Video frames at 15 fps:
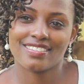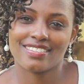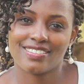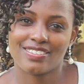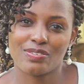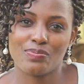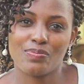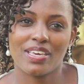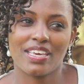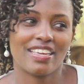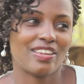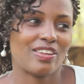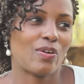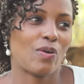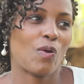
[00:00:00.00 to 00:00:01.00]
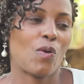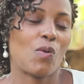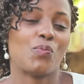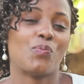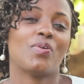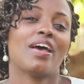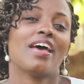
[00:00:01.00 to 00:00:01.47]
to be in your home.
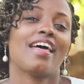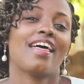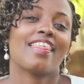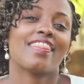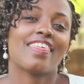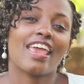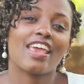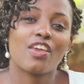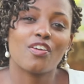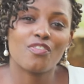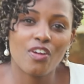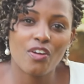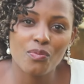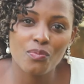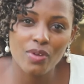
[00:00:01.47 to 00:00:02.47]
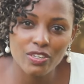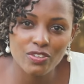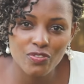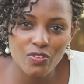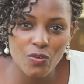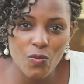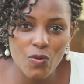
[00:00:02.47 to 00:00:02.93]
Thank you very much
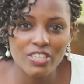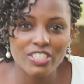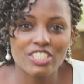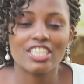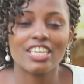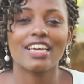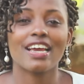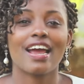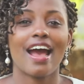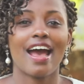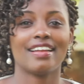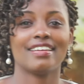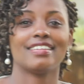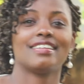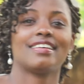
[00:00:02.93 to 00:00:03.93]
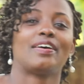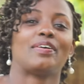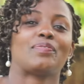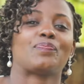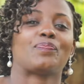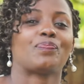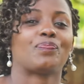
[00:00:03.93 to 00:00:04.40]
for watching, and
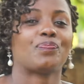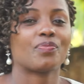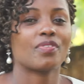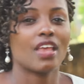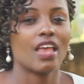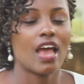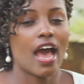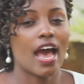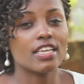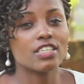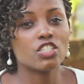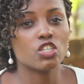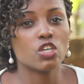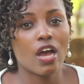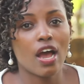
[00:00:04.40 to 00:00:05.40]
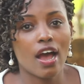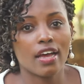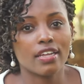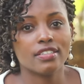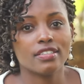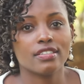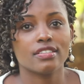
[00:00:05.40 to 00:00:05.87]
as you
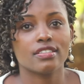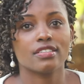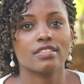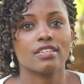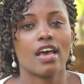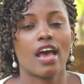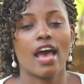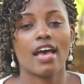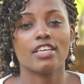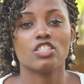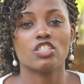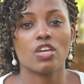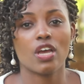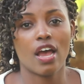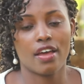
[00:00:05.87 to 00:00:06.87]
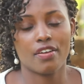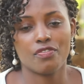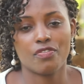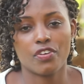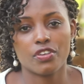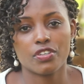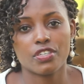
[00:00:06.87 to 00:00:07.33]
heard
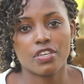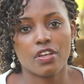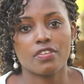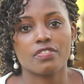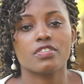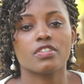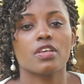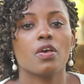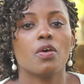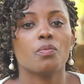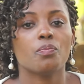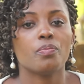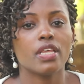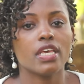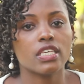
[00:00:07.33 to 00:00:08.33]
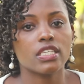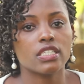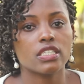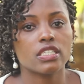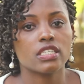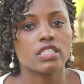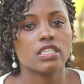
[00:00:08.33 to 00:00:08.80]
for yourselves,
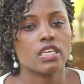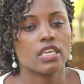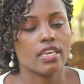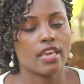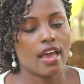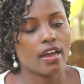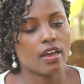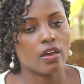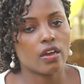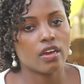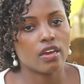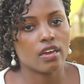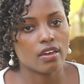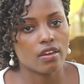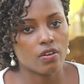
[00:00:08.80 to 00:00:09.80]
please, young